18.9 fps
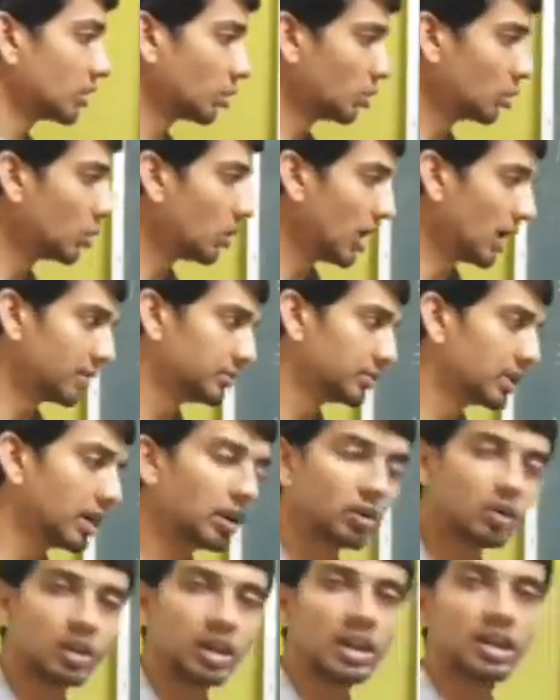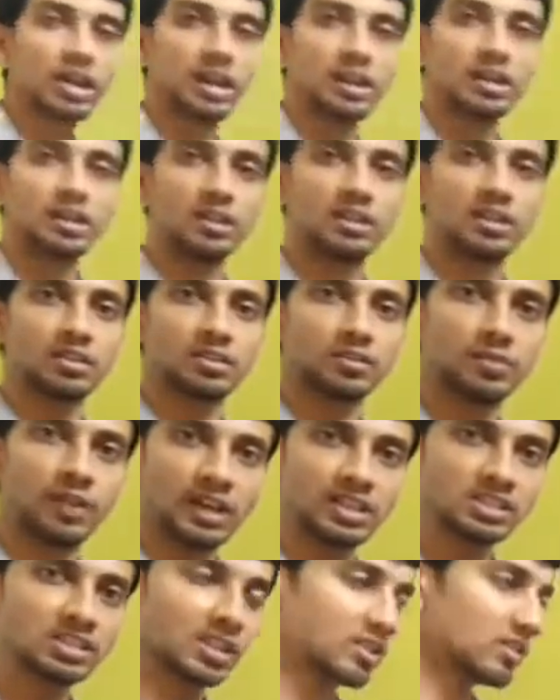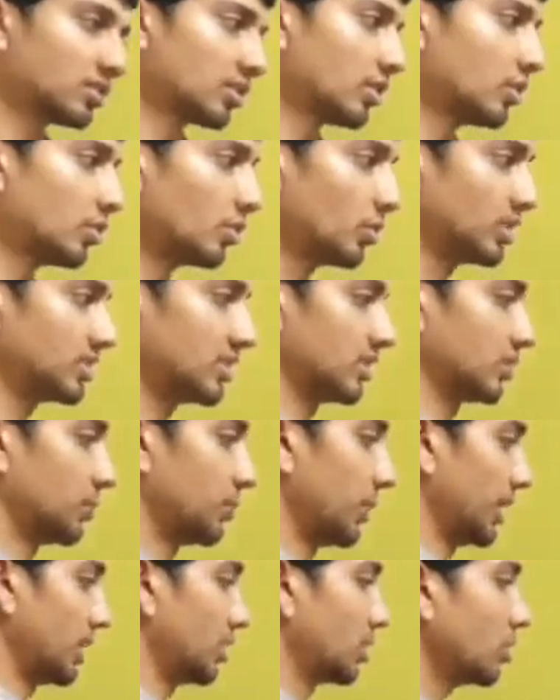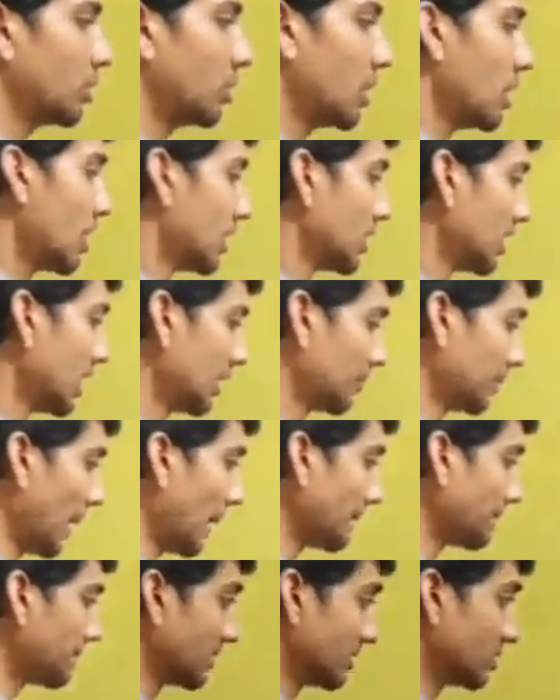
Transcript: two absolutely continuous functions with respect to lambda.